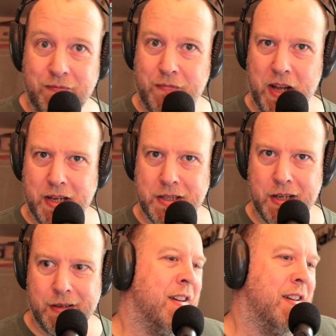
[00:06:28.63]
Nice,
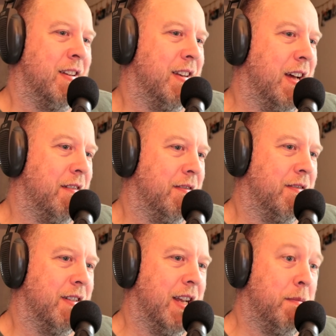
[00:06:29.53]
huh? Now,
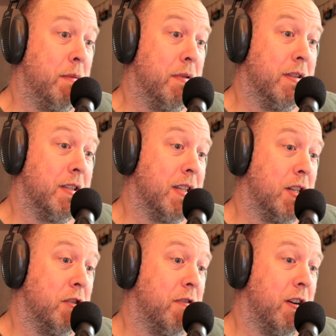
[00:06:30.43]
let me put the
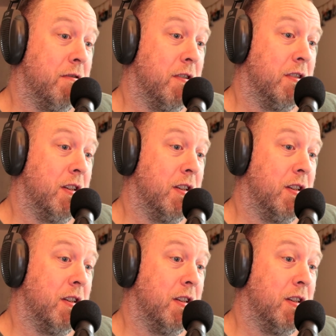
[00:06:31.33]
Saturator on,